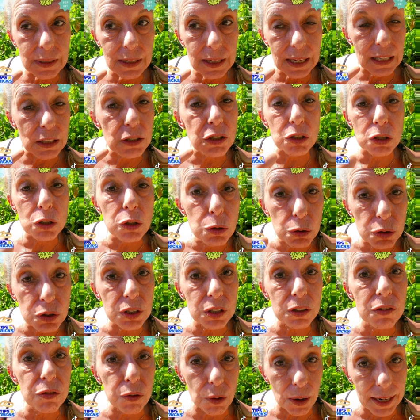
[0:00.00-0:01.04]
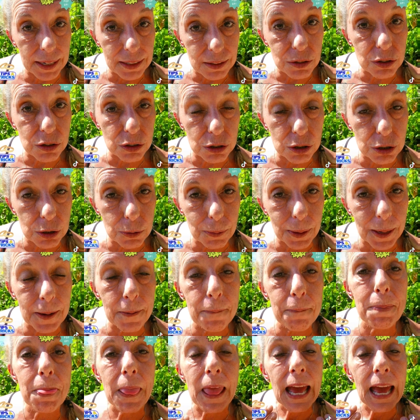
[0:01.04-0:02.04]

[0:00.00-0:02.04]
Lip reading: exclusive rights to it.